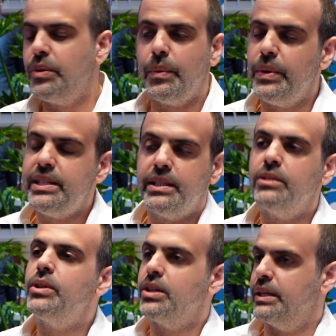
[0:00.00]
we still
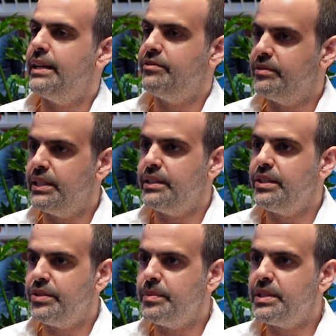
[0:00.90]
work on alpha-1
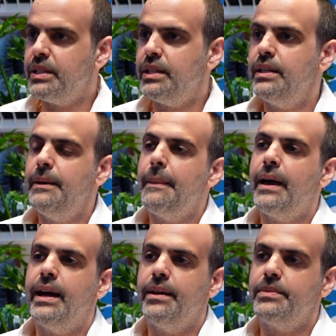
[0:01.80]

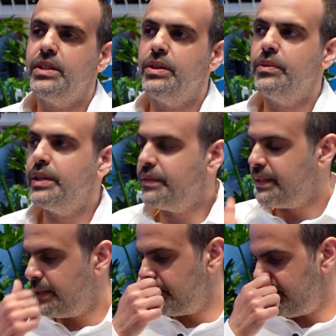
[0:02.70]
antitrypsin. So one of
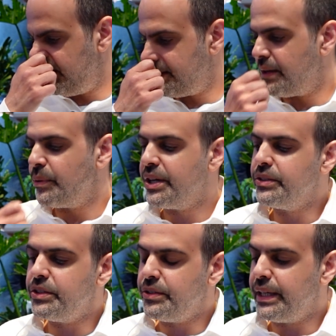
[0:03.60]
the other things that we are
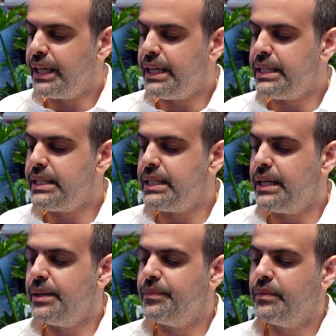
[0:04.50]
doing is
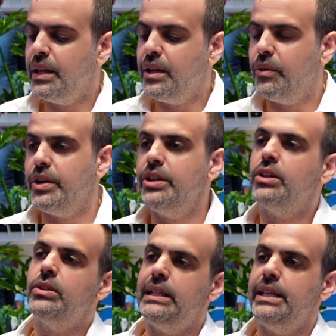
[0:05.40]
we're
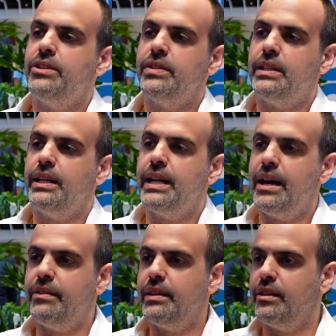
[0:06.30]
not only interested in
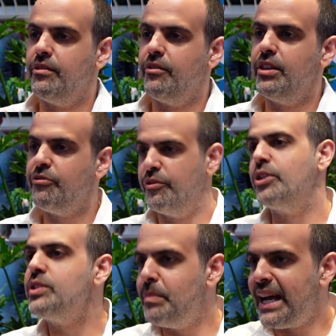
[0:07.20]
how the
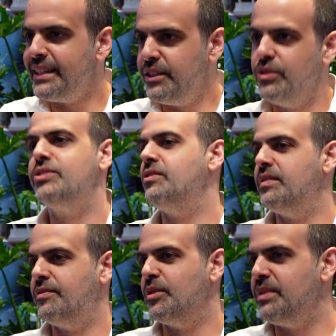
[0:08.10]
first bad notes
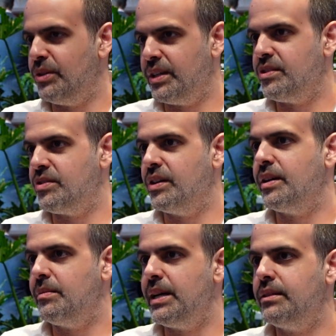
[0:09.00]
from the orchestra
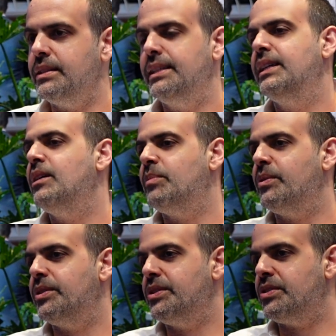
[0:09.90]
come out, but
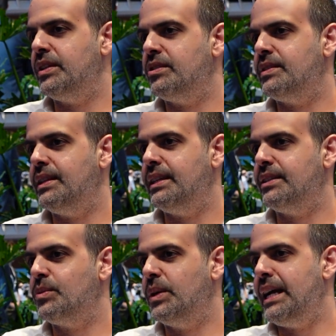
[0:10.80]
we're also interested in
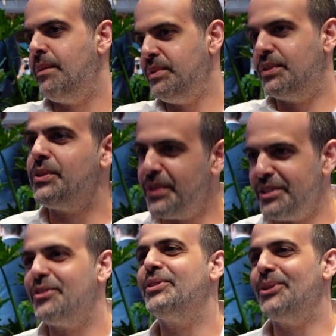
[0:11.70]
is what happens to the
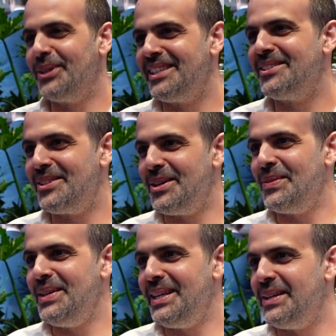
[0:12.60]
rest of the orchestra
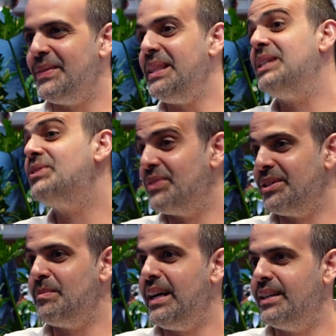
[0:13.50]
when these
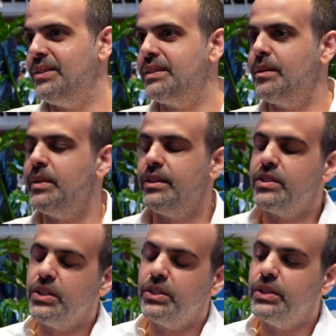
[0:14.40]
first bad notes come out.
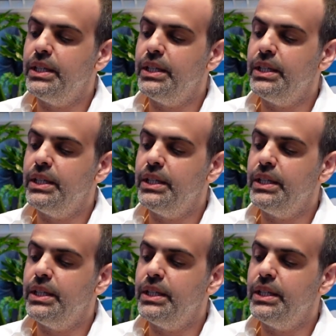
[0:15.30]
So